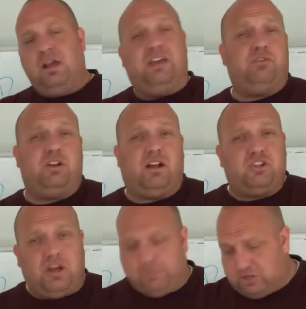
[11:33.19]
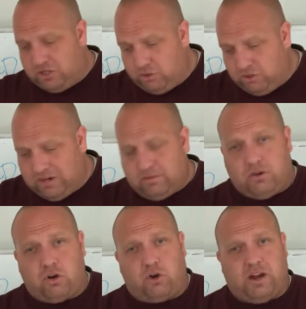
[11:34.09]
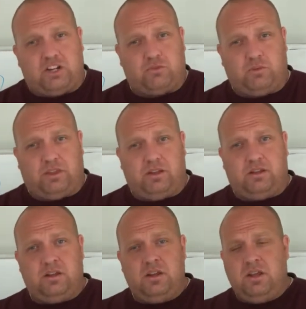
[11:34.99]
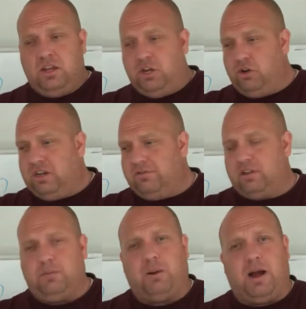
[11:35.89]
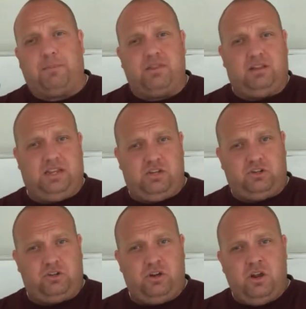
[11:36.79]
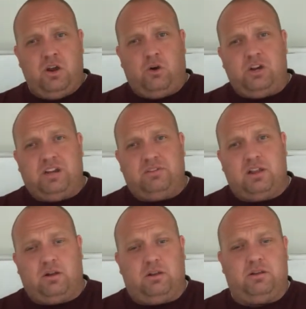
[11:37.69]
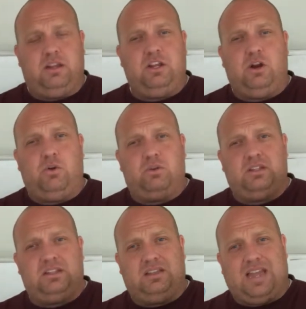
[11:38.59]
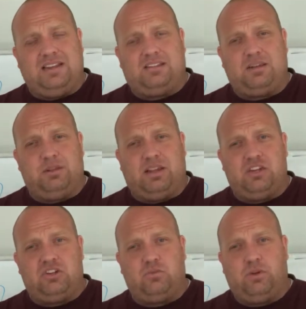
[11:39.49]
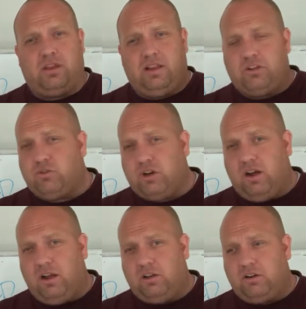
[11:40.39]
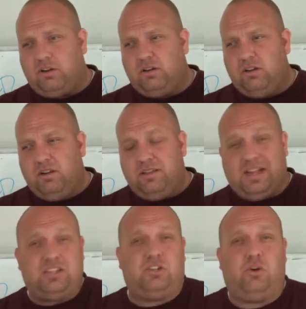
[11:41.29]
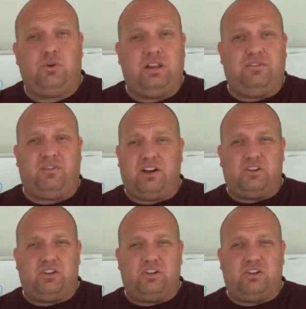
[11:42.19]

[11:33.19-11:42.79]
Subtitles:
If your dog jumps on you and you give a little correction with you give a little pop on the leash, or you give a little, light stimulation with an electric collar, that's totally fair.